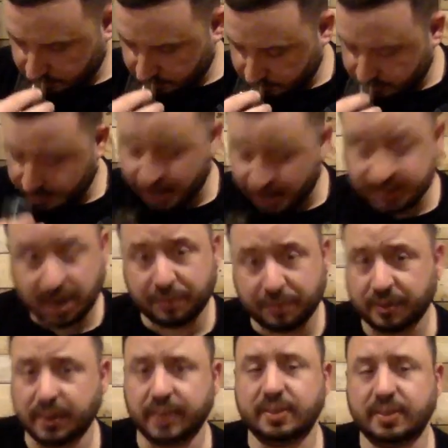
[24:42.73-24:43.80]
Yeah,
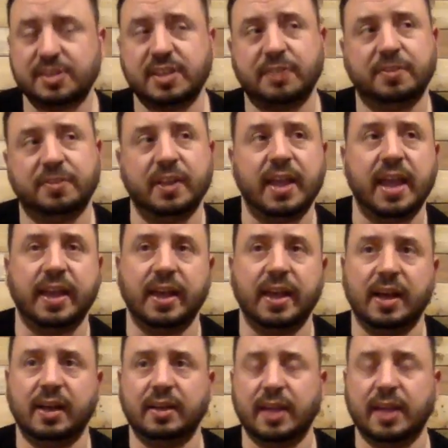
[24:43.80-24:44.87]
definitely. There's definitely a, uh,